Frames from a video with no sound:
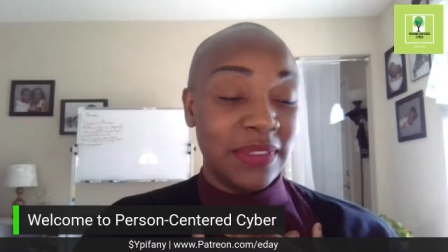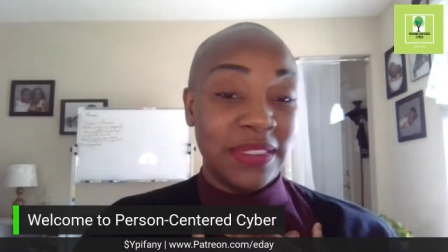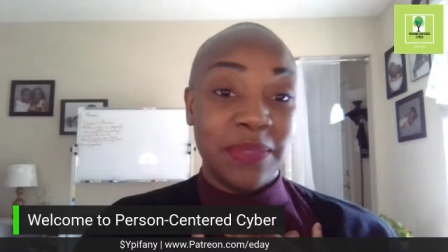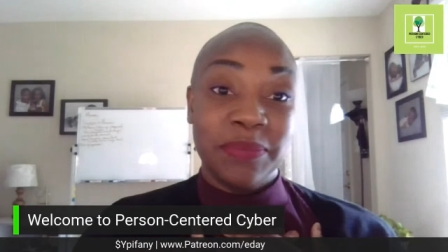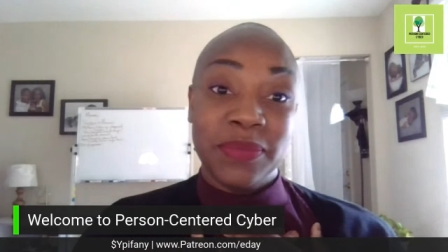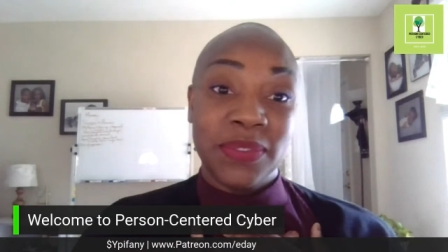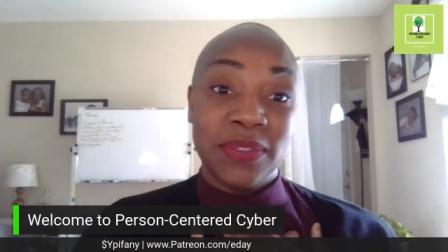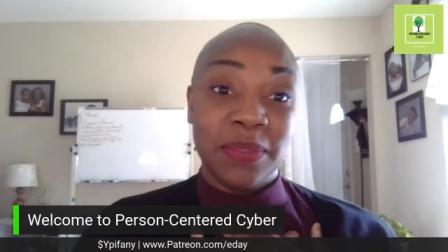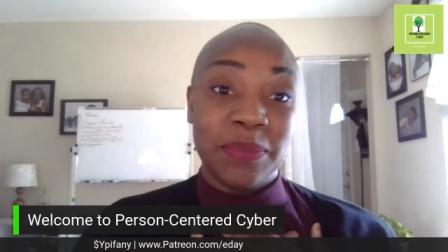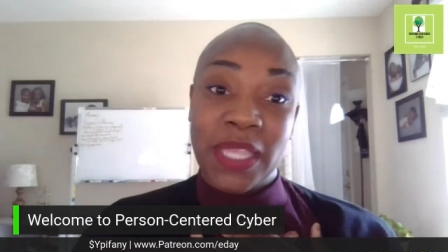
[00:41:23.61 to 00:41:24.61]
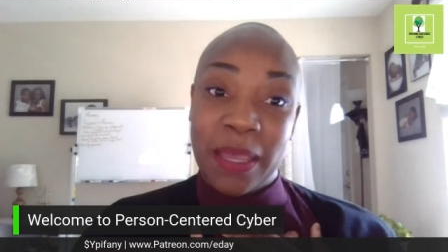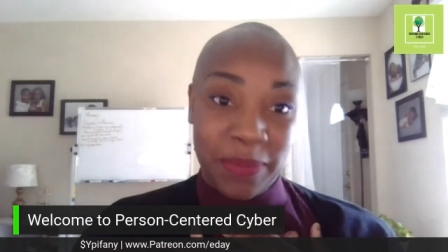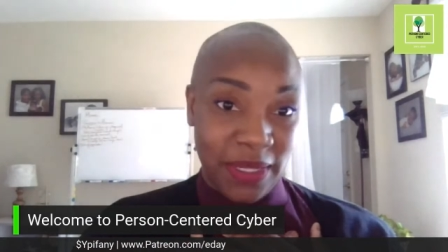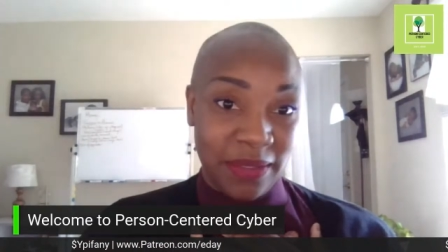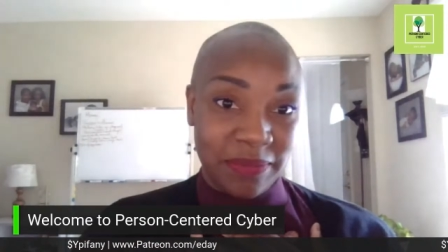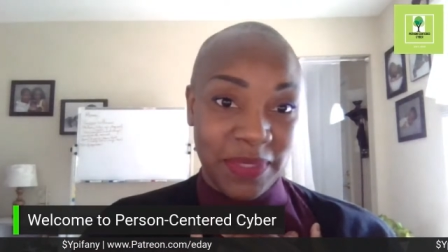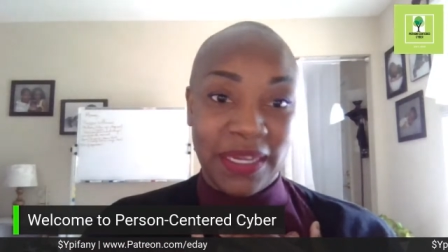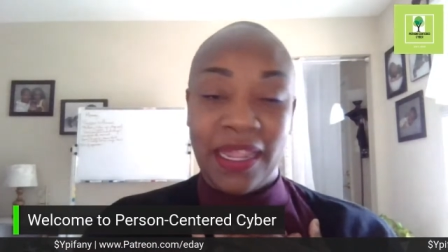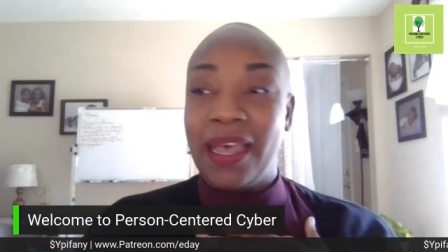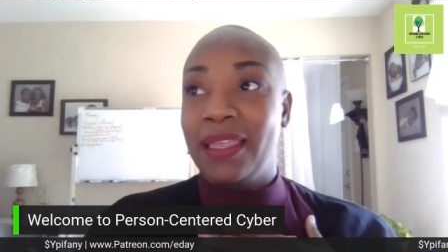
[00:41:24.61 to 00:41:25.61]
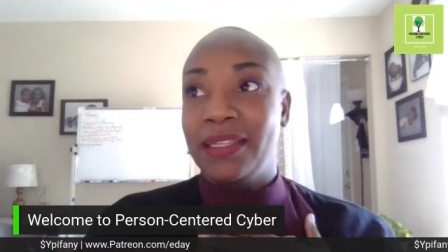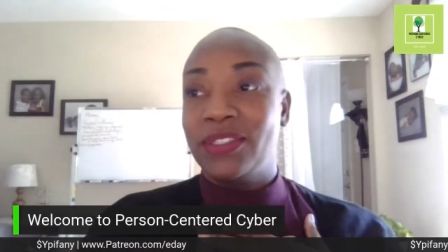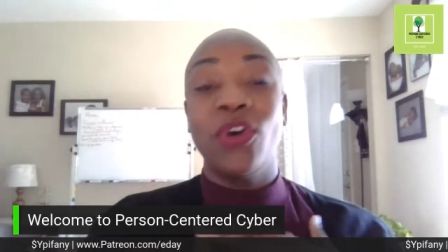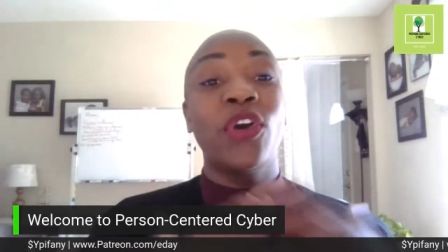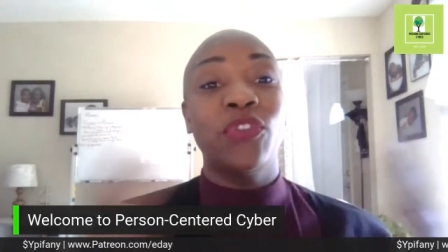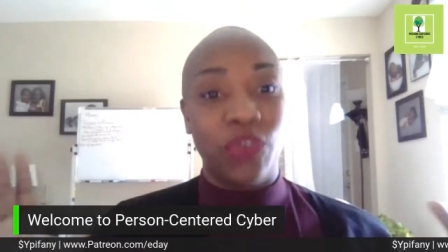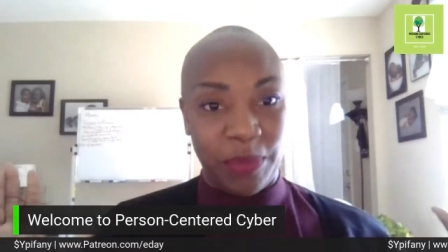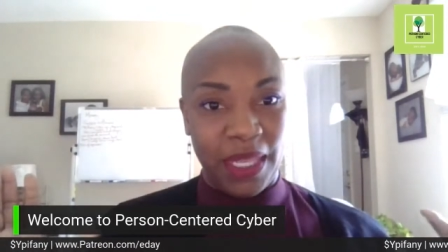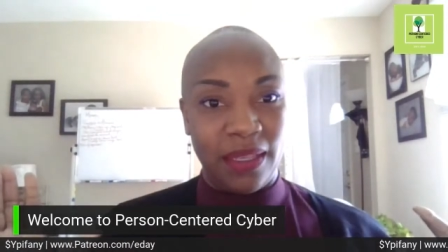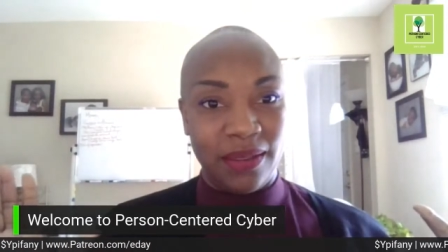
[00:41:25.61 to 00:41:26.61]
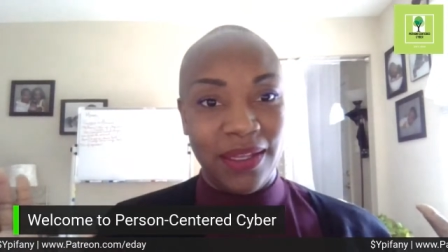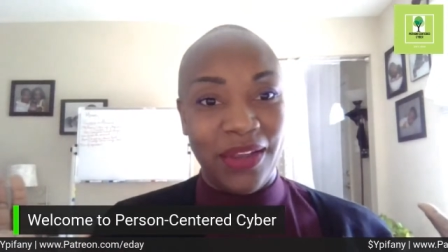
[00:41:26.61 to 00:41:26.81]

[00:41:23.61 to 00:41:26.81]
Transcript: Something's something's happening, but I it's hard for me.